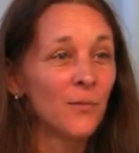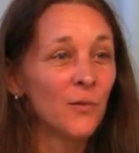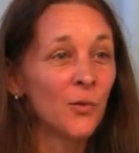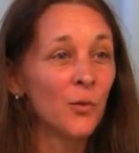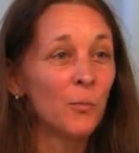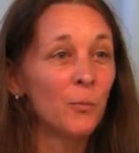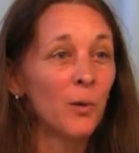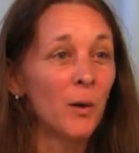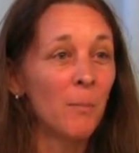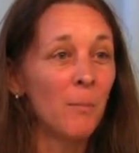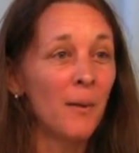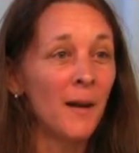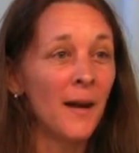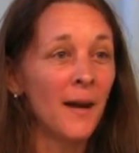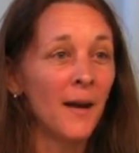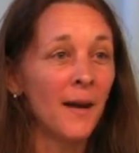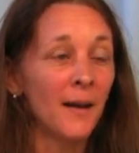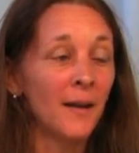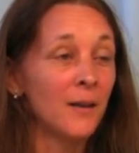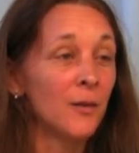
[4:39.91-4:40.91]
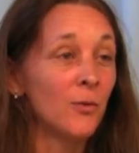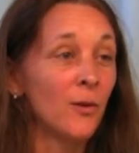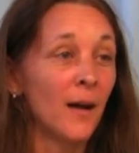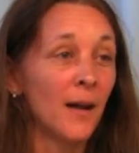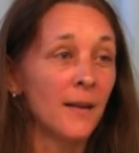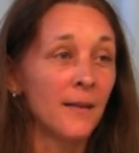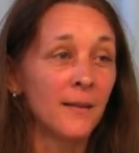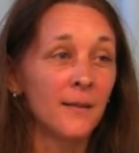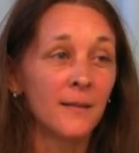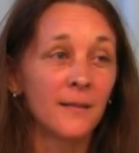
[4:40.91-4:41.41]
to prepare and
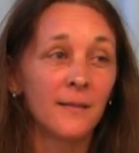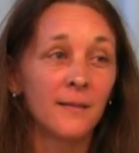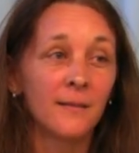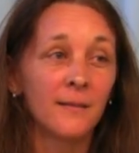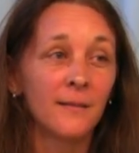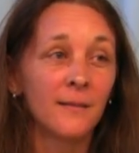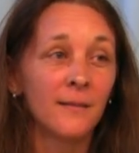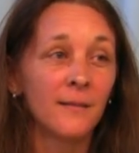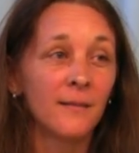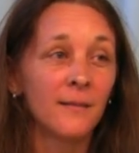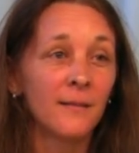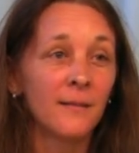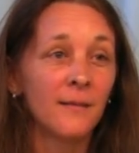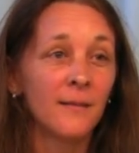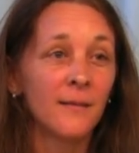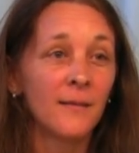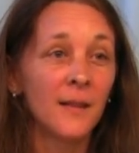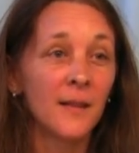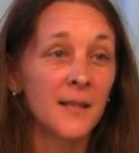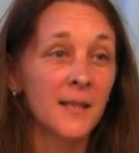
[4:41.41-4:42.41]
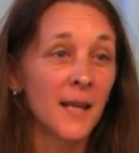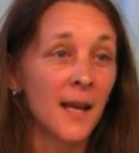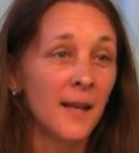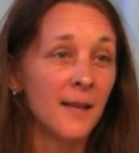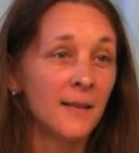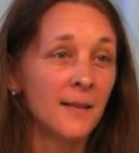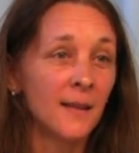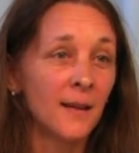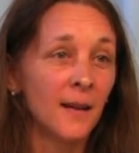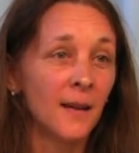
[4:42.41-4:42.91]
run the
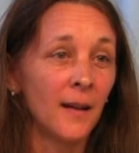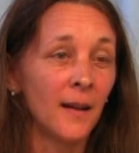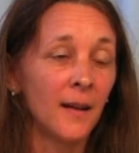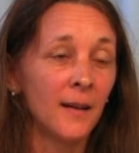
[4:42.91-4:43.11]
center.